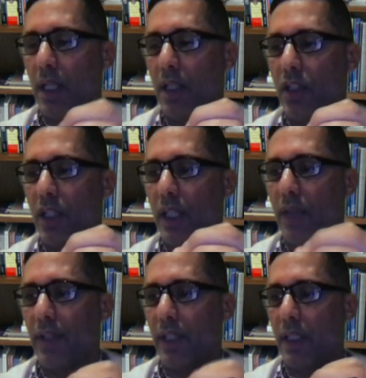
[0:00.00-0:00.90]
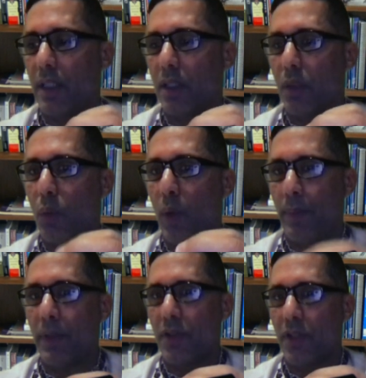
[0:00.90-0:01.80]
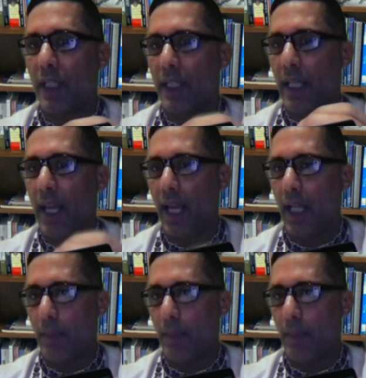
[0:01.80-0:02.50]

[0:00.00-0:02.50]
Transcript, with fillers: significant weapons that can help